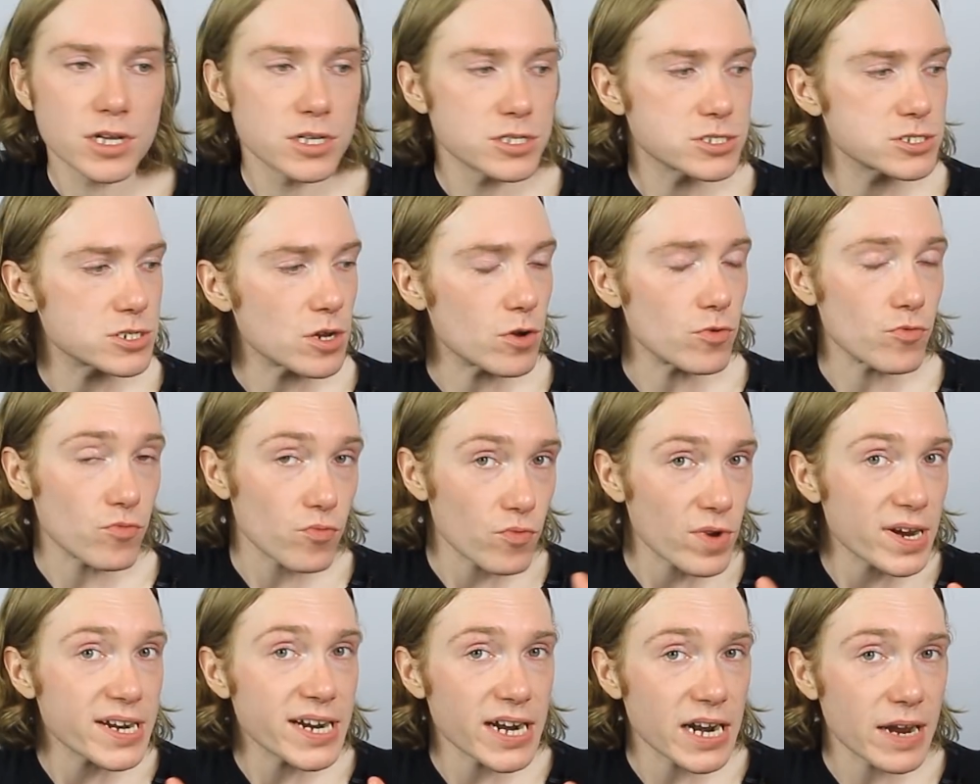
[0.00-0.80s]
So
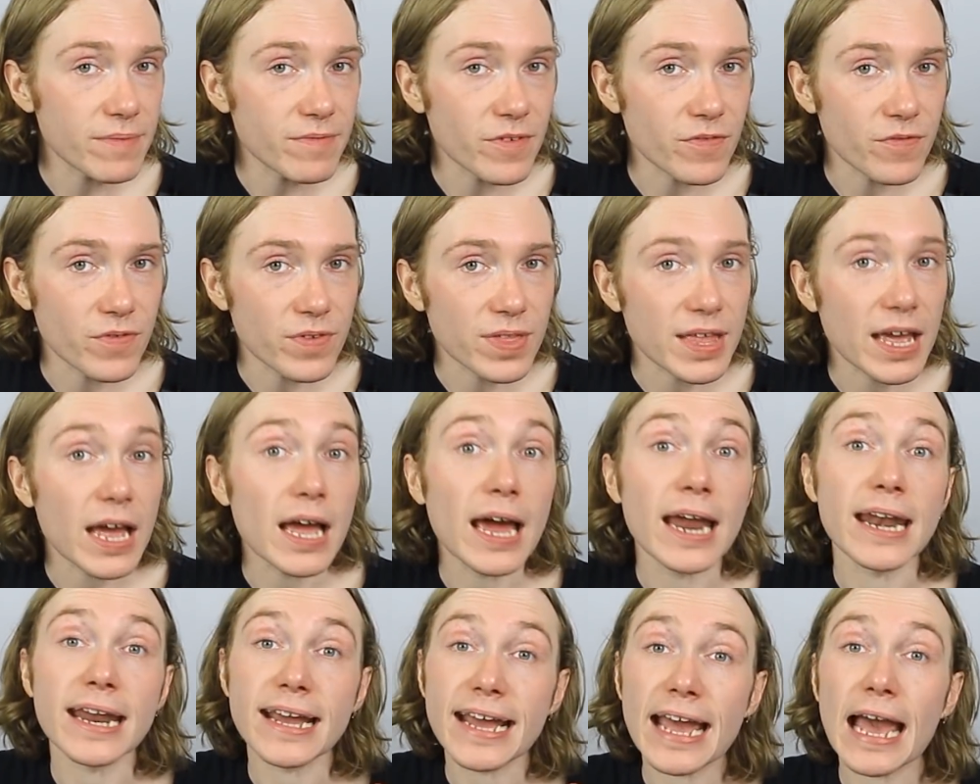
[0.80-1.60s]
really love it for
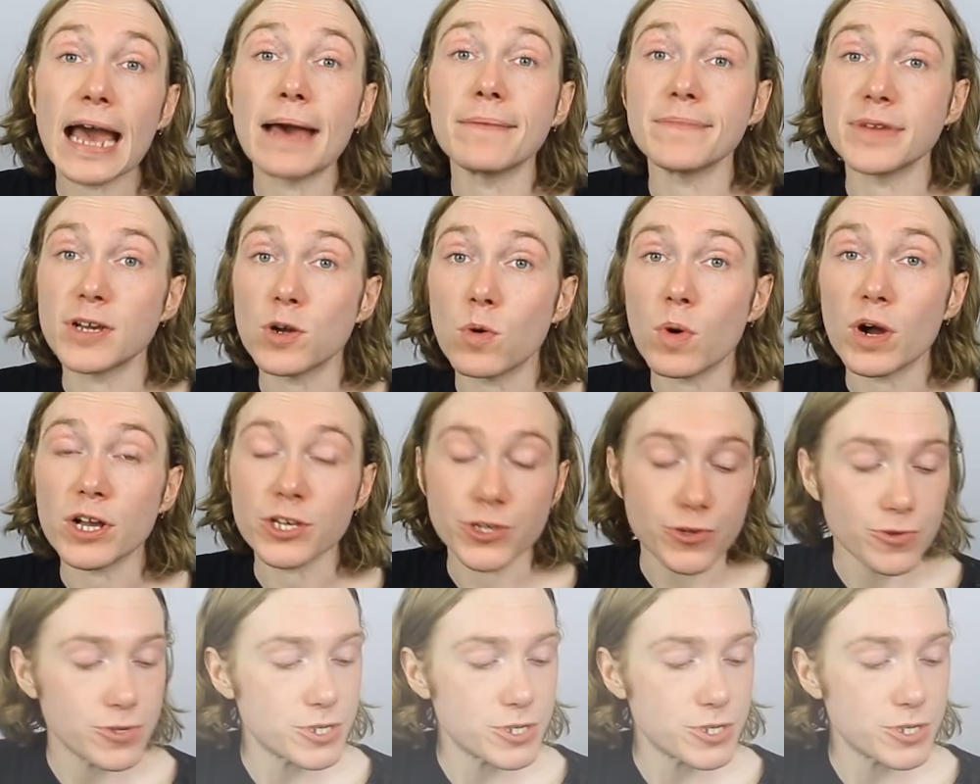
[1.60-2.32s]
that, and it can be quite